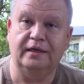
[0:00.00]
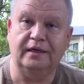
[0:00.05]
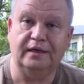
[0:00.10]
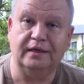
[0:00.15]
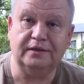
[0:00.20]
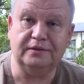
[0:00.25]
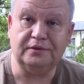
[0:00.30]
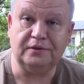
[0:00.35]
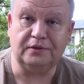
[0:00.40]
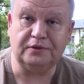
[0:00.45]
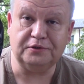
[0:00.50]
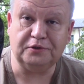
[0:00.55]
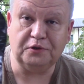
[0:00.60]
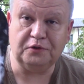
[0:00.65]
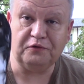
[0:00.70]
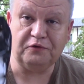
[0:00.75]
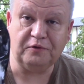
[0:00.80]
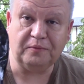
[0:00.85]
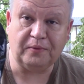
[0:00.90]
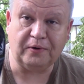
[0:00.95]
is
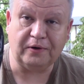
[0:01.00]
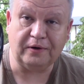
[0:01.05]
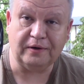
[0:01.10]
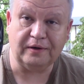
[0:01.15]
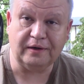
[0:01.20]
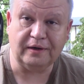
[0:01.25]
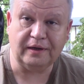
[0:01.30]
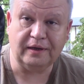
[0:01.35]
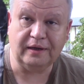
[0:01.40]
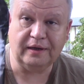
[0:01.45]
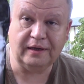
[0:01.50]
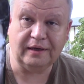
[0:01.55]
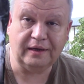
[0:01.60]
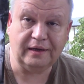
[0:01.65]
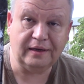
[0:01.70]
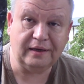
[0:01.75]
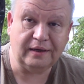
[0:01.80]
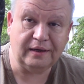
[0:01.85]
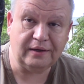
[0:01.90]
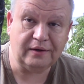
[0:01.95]
also from Art,
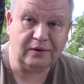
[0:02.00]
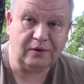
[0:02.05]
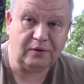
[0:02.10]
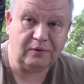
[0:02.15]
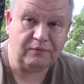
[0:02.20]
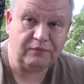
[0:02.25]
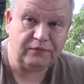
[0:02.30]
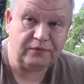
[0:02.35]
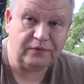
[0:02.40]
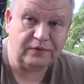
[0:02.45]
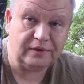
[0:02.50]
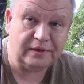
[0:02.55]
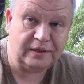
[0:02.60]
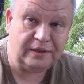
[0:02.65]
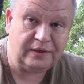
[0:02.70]
and hopefully